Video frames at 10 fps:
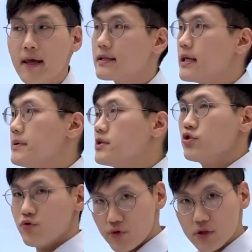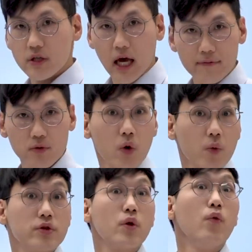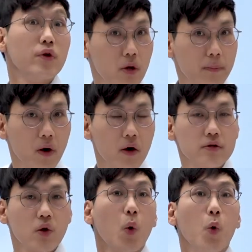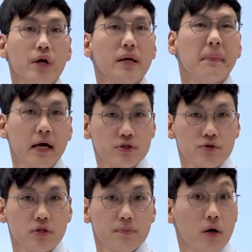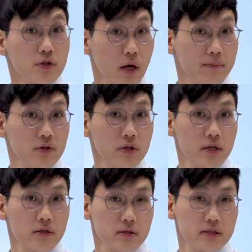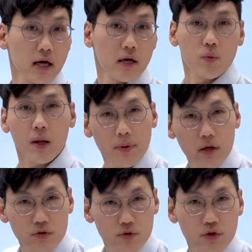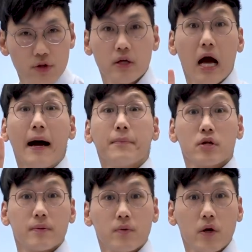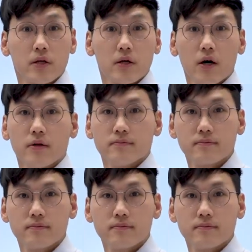That means you really have to work with the real part or imaginary part. So I'm looking at the sine. What part do you think I'm going to be working on?